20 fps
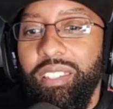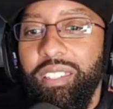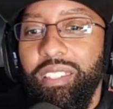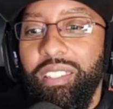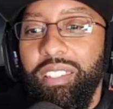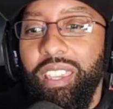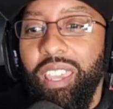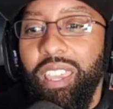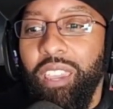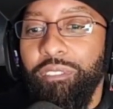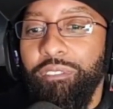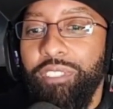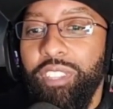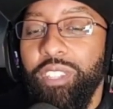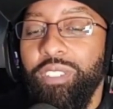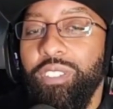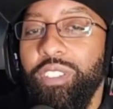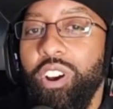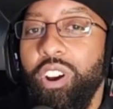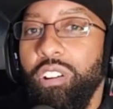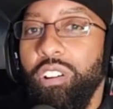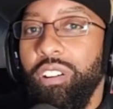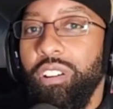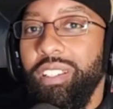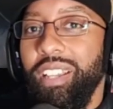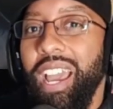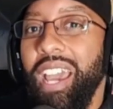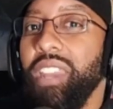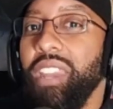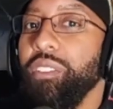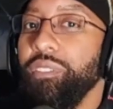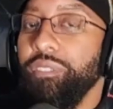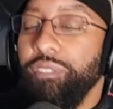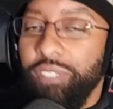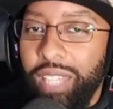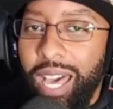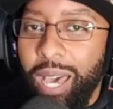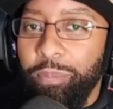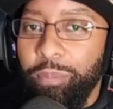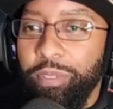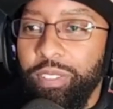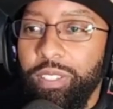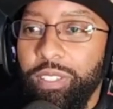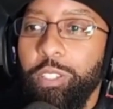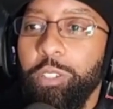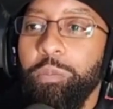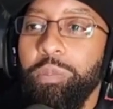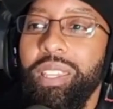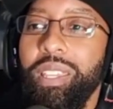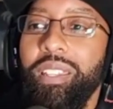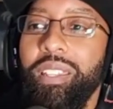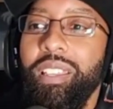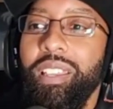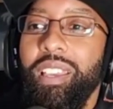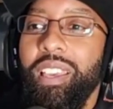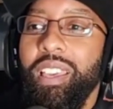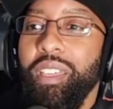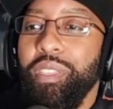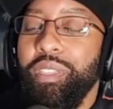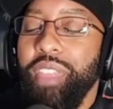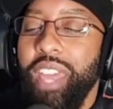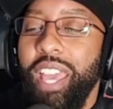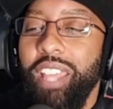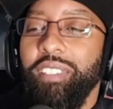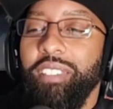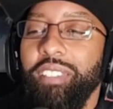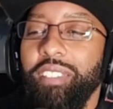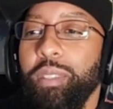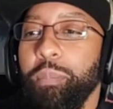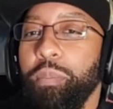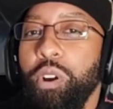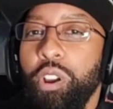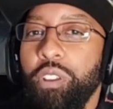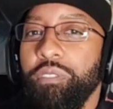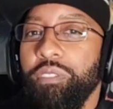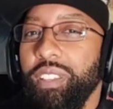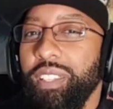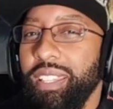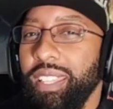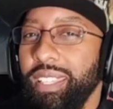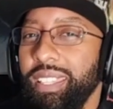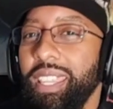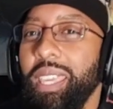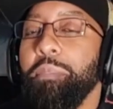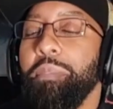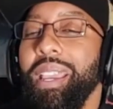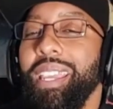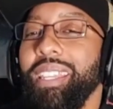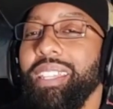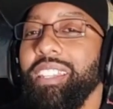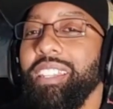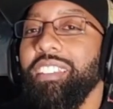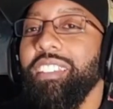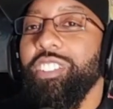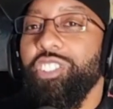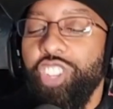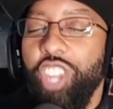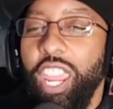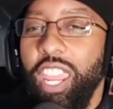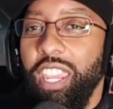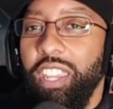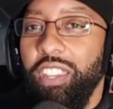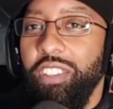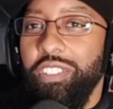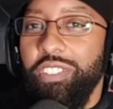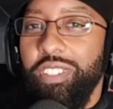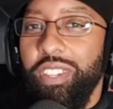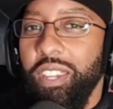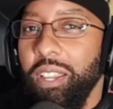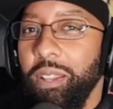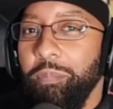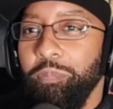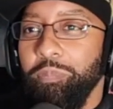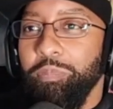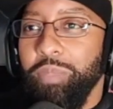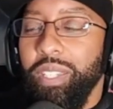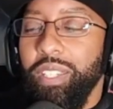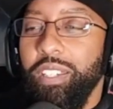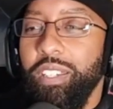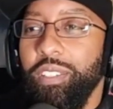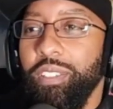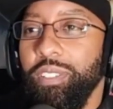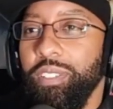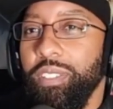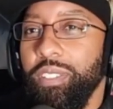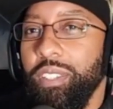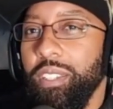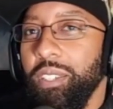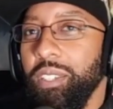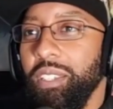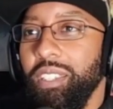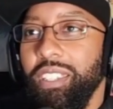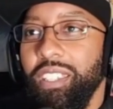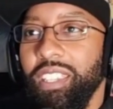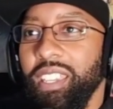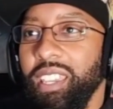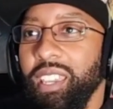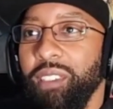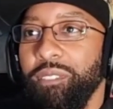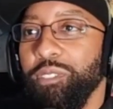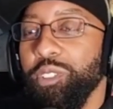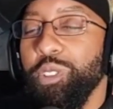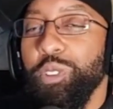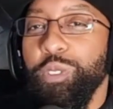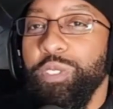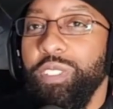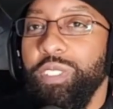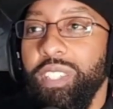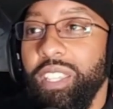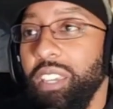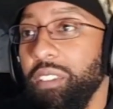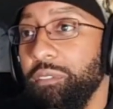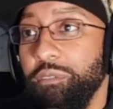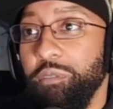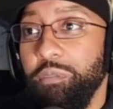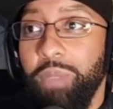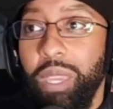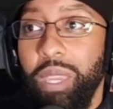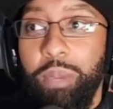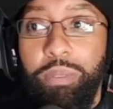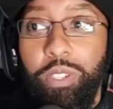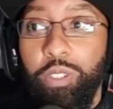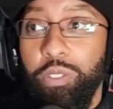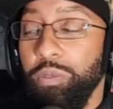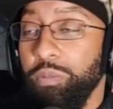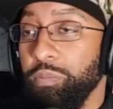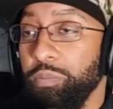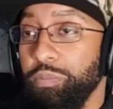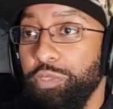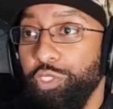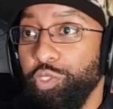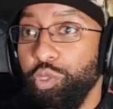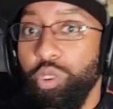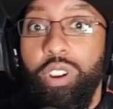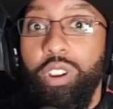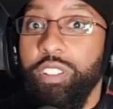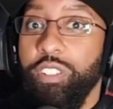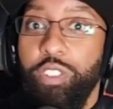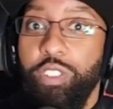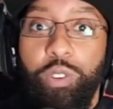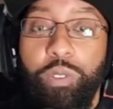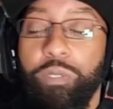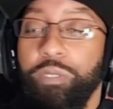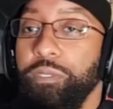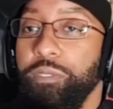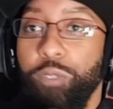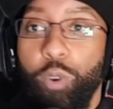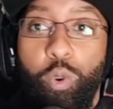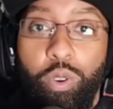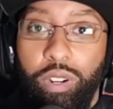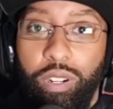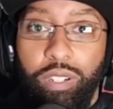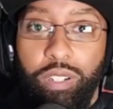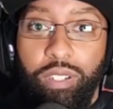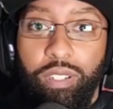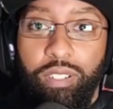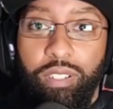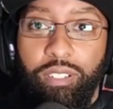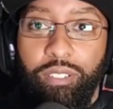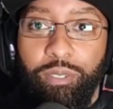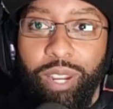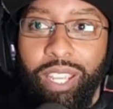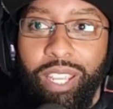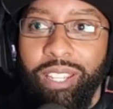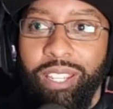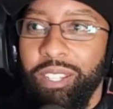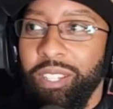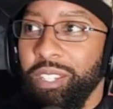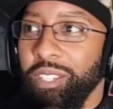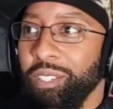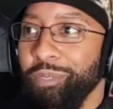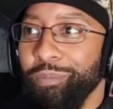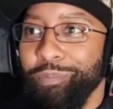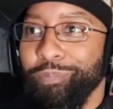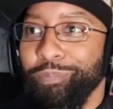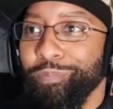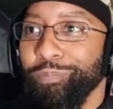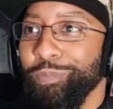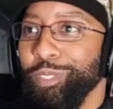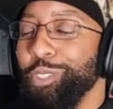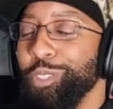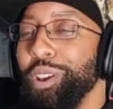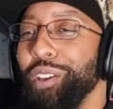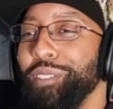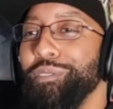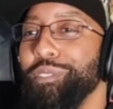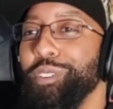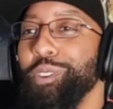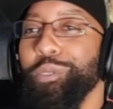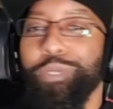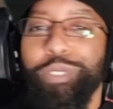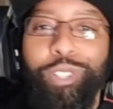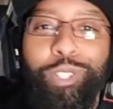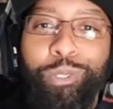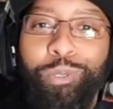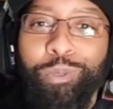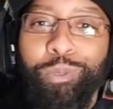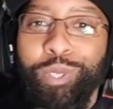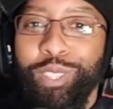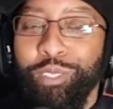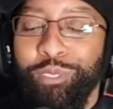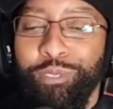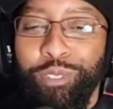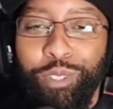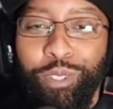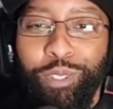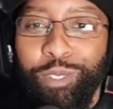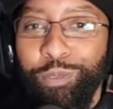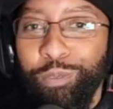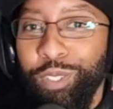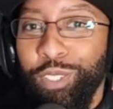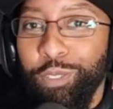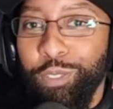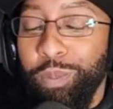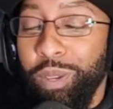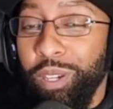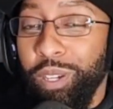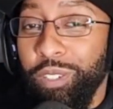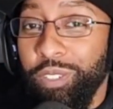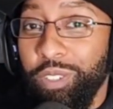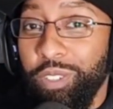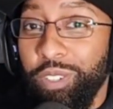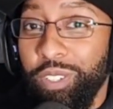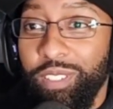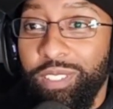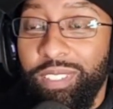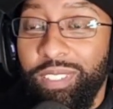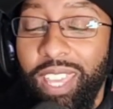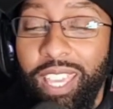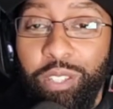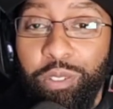if this card kind of flops a little bit, that's the part of it that they might need to change. Because if maybe you draw on turn 4, right? You have no clue what the first 3 spells are that cycled